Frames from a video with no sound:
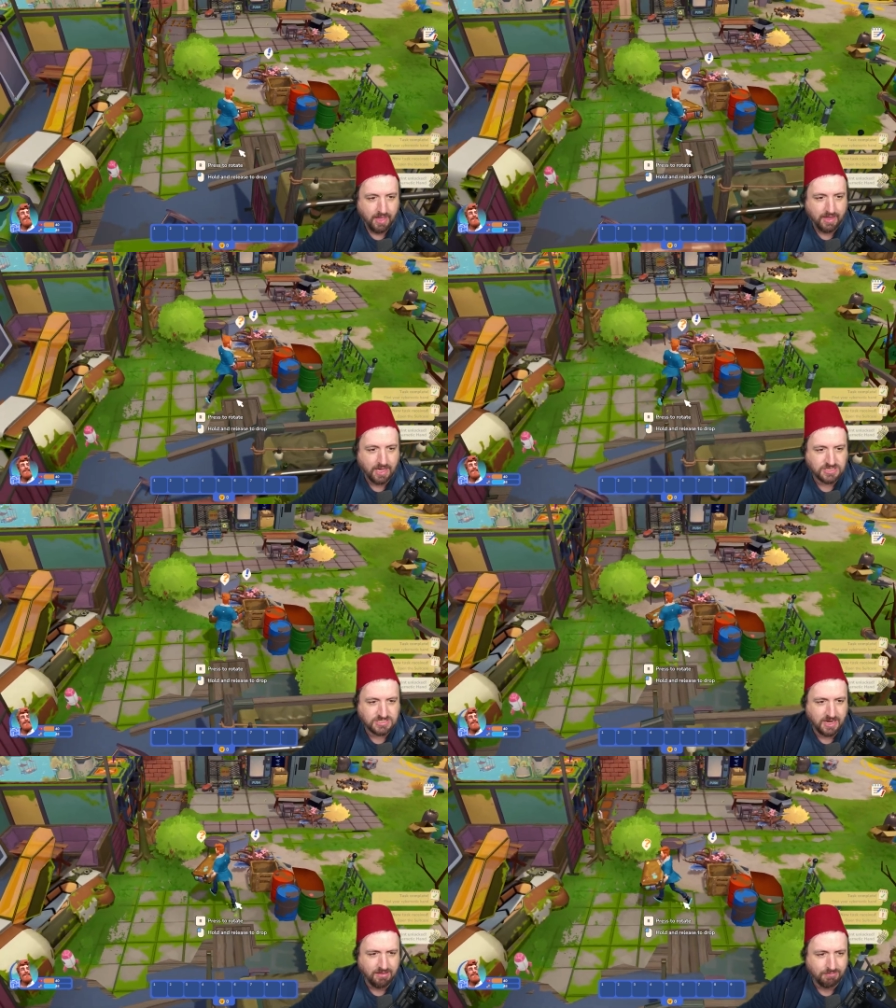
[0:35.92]
I got a
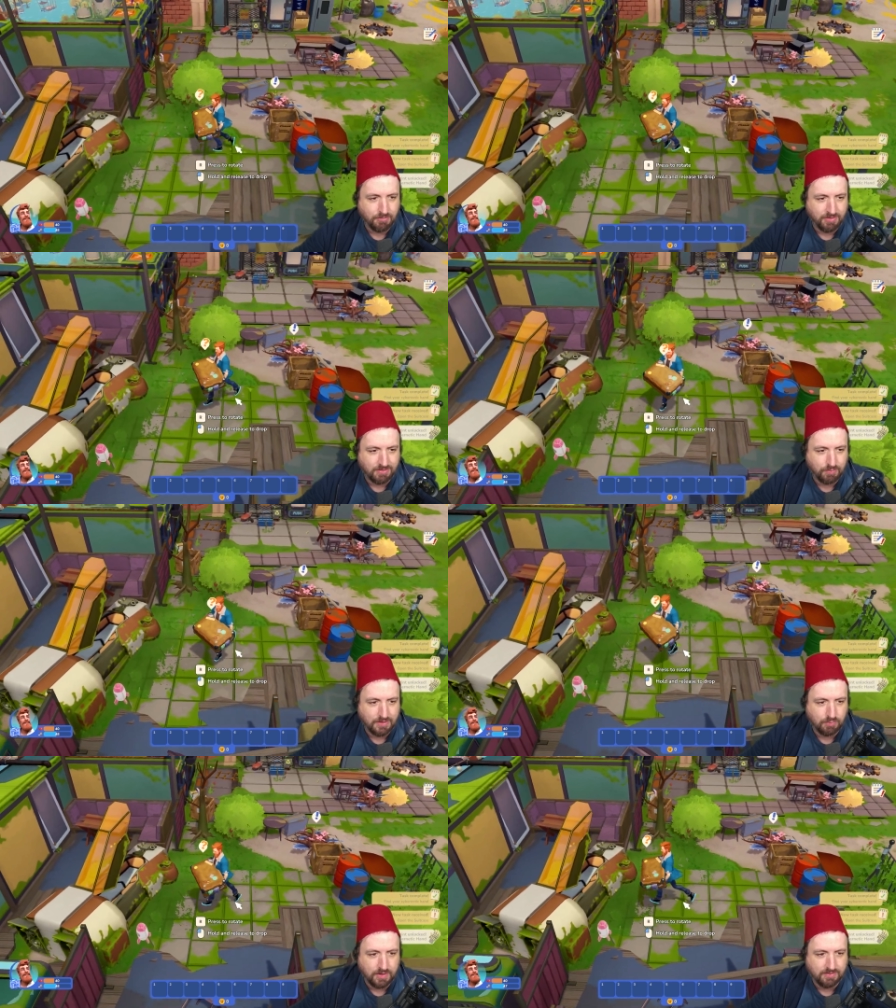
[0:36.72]
chest with my
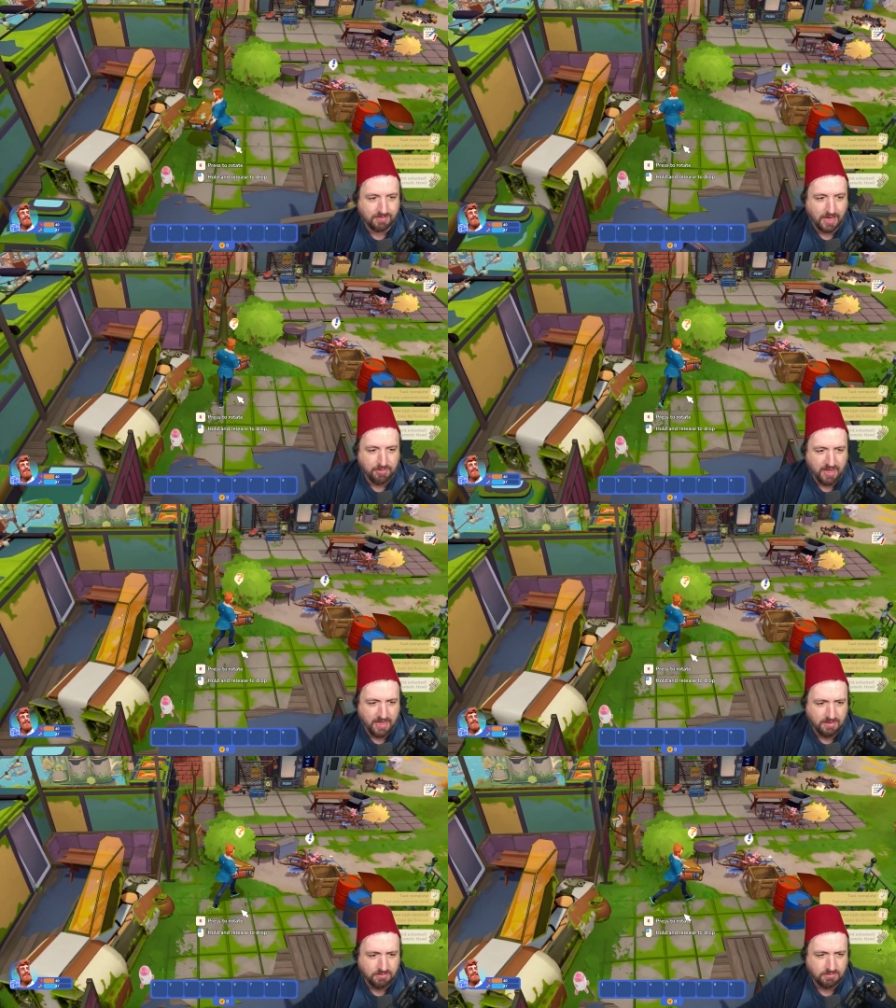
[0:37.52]
sweet, sweet cyber
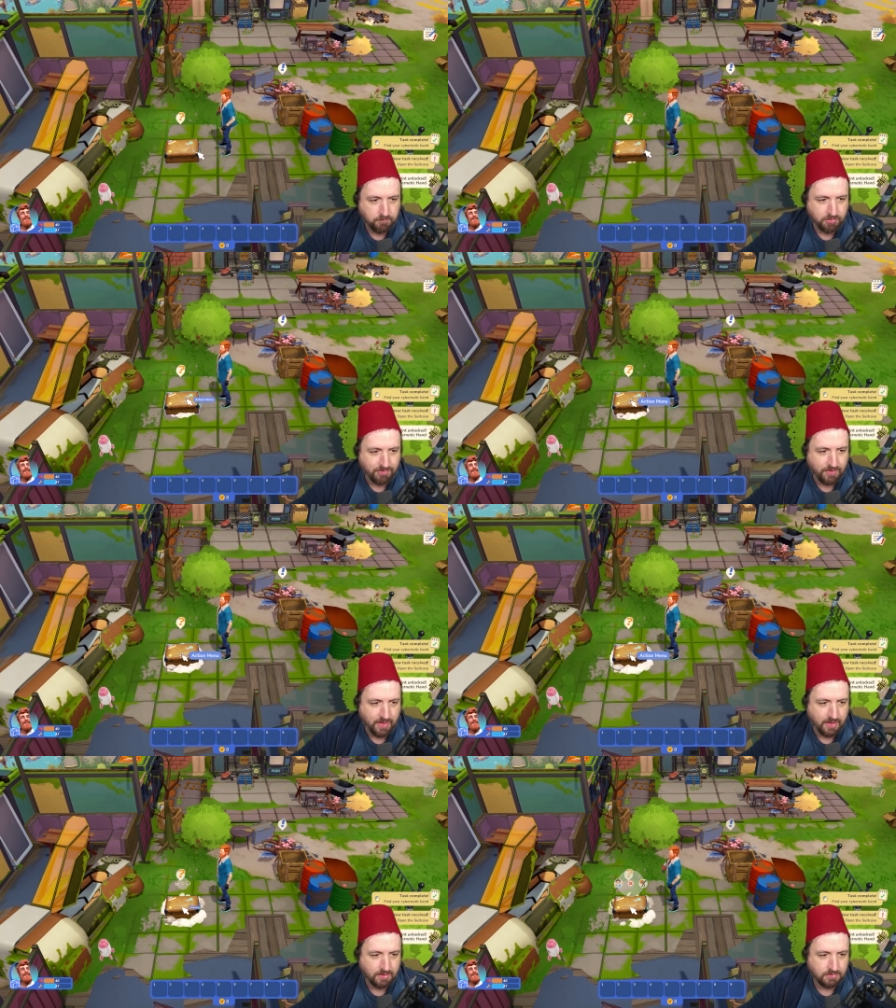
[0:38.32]
hand. Put it right
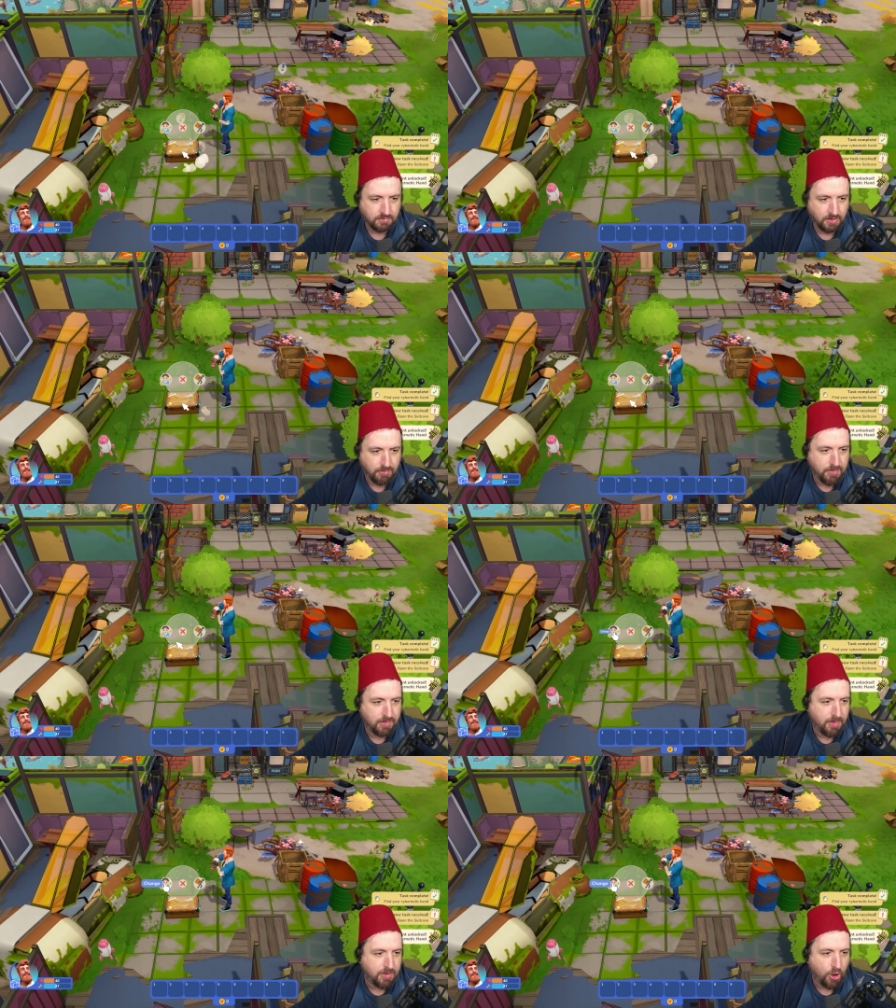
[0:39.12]
there.
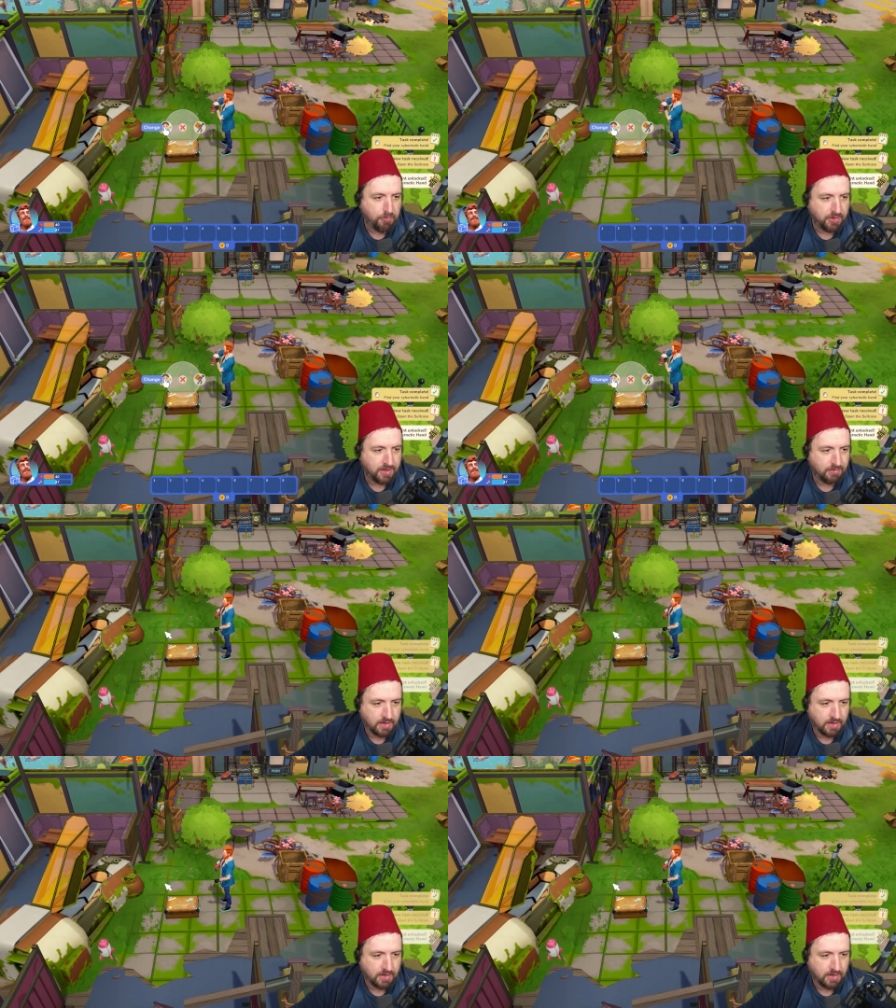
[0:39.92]
Maybe open it.